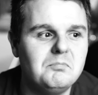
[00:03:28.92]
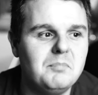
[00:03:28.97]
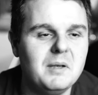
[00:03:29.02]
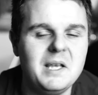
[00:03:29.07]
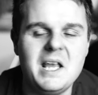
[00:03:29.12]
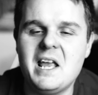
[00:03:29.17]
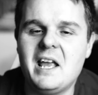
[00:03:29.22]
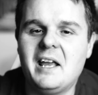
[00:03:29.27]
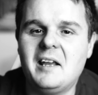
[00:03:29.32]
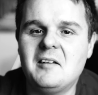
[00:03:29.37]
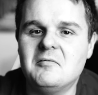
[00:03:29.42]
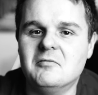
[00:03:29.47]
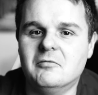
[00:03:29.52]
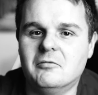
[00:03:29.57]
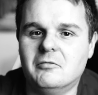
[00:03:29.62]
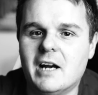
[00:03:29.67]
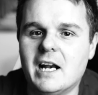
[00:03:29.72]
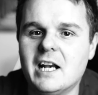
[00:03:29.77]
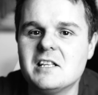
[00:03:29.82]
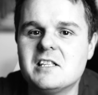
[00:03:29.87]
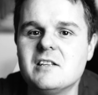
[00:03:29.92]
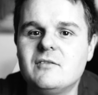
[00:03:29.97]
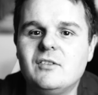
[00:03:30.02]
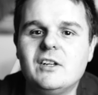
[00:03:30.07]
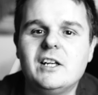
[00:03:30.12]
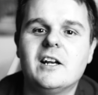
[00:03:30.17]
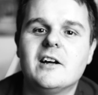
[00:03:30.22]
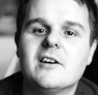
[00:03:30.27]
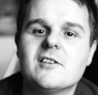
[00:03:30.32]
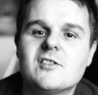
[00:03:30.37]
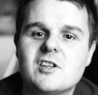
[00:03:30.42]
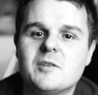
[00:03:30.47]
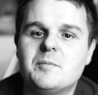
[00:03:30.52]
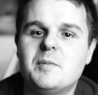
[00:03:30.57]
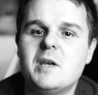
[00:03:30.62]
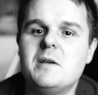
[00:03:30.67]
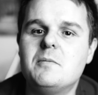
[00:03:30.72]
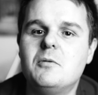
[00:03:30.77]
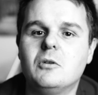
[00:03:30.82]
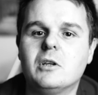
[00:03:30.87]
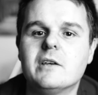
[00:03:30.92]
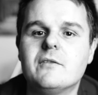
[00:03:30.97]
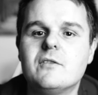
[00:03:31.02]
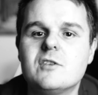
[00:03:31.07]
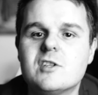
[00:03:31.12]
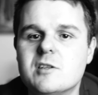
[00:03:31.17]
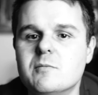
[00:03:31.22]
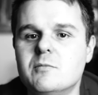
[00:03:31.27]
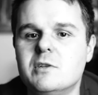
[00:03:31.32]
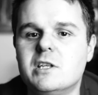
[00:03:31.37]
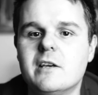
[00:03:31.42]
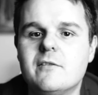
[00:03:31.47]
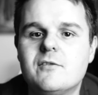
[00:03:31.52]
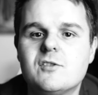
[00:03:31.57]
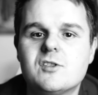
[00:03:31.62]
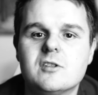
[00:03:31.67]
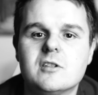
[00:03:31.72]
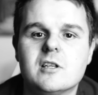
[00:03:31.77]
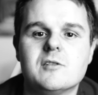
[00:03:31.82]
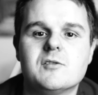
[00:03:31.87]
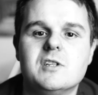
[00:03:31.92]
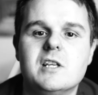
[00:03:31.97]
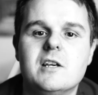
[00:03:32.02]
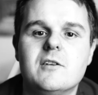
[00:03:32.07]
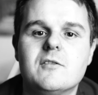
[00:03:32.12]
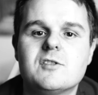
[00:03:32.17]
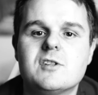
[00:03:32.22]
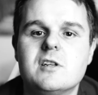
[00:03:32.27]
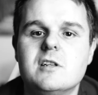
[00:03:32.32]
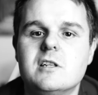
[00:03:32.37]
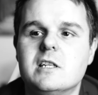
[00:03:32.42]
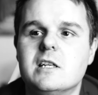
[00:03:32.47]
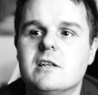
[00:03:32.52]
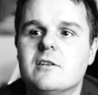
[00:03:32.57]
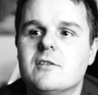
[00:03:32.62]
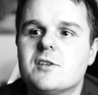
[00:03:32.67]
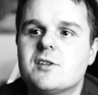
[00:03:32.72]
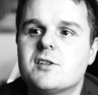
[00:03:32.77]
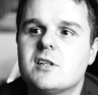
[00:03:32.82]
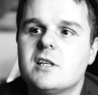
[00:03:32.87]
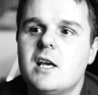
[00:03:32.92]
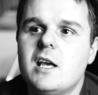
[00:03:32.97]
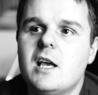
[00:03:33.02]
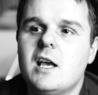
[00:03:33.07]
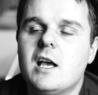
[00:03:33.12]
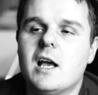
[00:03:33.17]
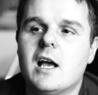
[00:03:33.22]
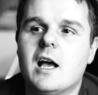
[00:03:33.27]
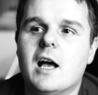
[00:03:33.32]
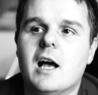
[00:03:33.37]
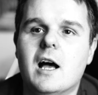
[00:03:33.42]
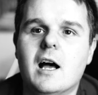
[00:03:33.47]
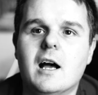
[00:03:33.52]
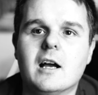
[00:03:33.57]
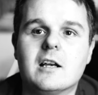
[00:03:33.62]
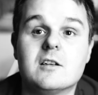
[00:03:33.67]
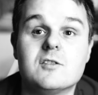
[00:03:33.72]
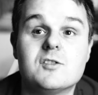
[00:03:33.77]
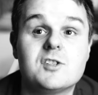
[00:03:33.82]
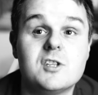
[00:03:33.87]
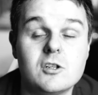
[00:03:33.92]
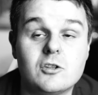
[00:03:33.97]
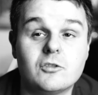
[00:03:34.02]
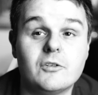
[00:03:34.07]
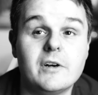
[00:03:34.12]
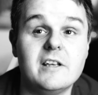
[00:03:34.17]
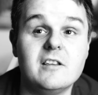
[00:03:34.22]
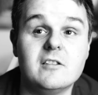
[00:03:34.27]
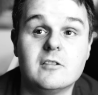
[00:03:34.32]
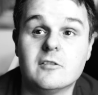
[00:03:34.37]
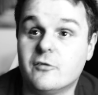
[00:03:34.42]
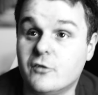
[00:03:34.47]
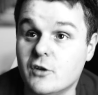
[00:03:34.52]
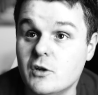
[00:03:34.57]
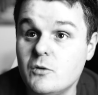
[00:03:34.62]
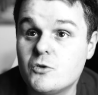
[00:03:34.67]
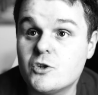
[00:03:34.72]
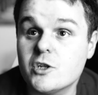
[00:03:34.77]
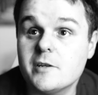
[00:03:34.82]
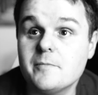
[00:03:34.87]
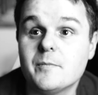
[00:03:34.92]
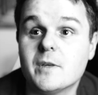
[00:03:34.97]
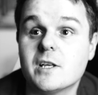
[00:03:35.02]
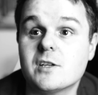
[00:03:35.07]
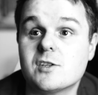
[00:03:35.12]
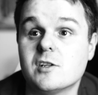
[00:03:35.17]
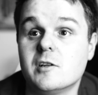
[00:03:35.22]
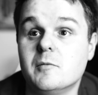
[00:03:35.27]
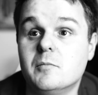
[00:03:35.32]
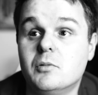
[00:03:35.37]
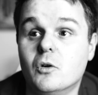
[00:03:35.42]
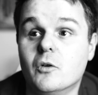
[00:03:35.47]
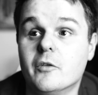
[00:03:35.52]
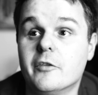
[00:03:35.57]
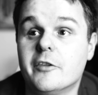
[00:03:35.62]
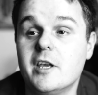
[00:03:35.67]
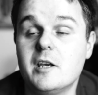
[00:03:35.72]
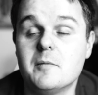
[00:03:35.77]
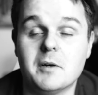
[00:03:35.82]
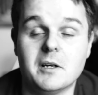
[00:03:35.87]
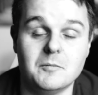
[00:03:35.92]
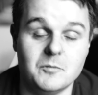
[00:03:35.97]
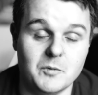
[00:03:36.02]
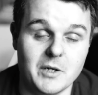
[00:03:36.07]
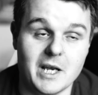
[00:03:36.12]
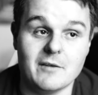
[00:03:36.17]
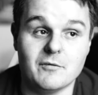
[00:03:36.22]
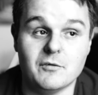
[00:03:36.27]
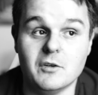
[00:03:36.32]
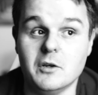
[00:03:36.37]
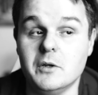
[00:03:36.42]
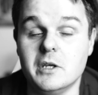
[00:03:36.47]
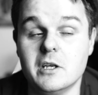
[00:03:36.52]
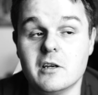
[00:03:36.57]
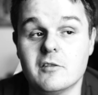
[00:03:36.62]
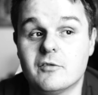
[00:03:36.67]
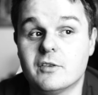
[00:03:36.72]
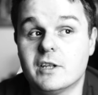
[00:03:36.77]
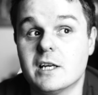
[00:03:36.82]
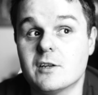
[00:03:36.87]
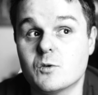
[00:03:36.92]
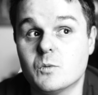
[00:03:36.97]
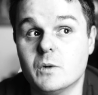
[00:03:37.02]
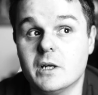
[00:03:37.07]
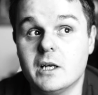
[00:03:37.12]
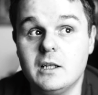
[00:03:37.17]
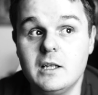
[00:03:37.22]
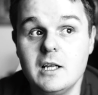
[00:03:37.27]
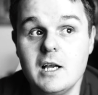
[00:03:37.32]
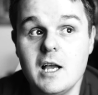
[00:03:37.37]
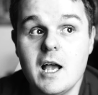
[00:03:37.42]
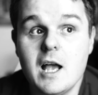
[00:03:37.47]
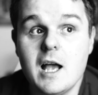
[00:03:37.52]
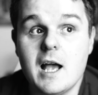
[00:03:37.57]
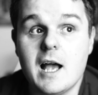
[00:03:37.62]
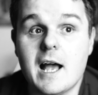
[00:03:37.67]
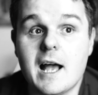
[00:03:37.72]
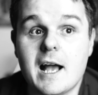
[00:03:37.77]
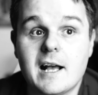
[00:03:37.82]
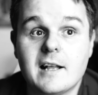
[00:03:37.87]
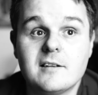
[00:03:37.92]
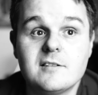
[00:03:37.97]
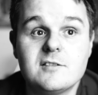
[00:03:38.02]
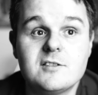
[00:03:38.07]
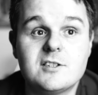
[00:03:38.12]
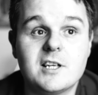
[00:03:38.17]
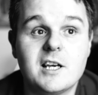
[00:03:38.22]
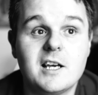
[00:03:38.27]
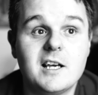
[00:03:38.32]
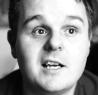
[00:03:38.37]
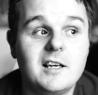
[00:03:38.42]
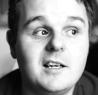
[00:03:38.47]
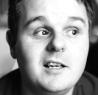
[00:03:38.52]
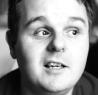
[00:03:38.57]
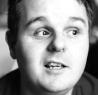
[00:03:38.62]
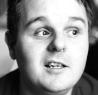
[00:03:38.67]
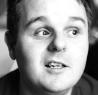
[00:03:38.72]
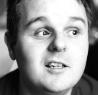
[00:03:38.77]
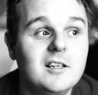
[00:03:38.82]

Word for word: being relatively nice to people, giving some gifts to those nearest and dearest, uh, considering the future. That's an important thing, but we have New Year for that as well. And uh,